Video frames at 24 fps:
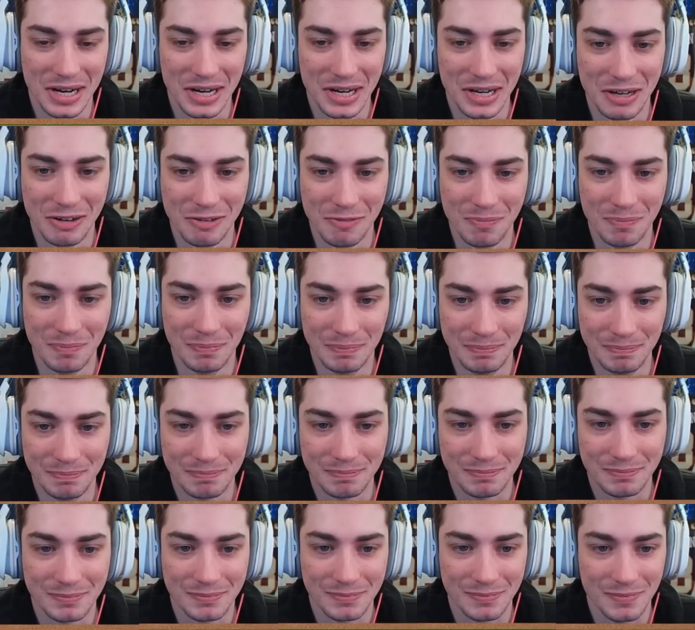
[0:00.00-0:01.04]

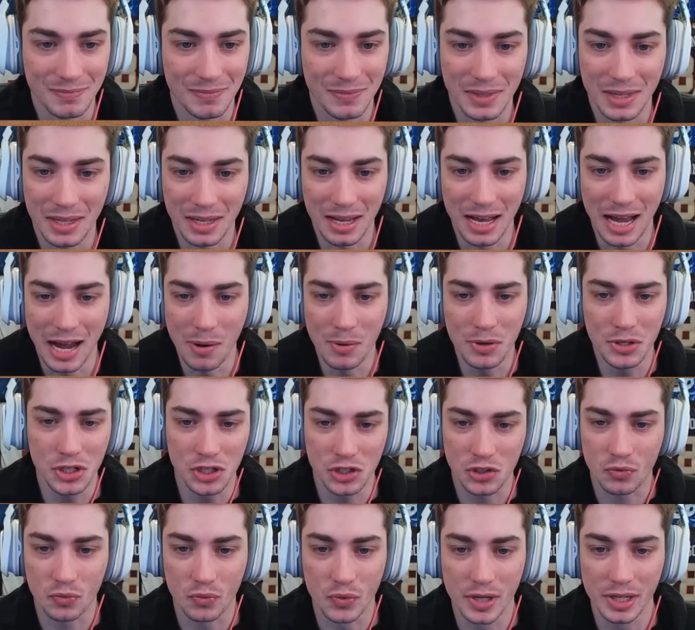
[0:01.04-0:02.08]
I was
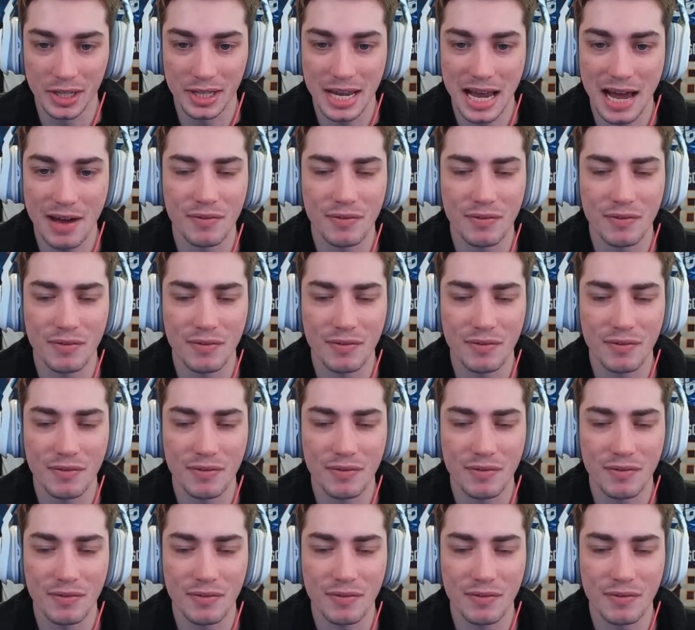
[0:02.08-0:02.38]
just really